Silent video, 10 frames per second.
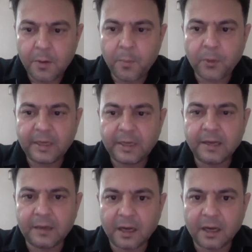putting a
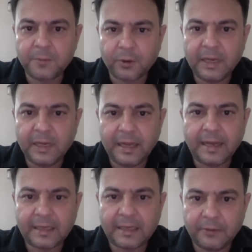curb to illegal
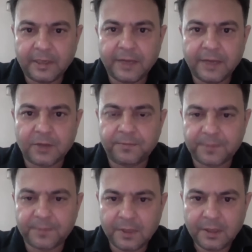activities of
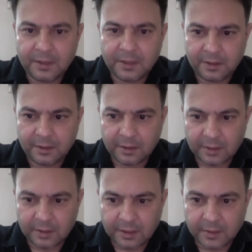
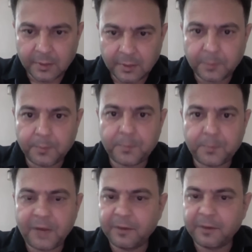the
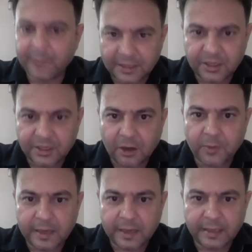private militia
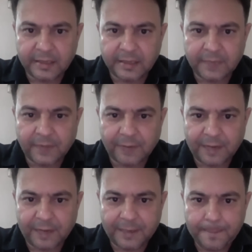operating in the Imphal
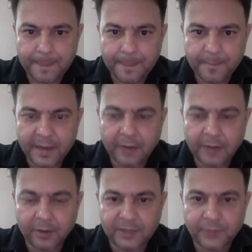Valley and
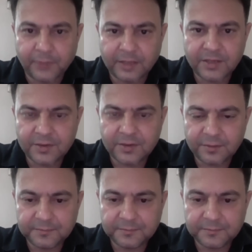on its fringes.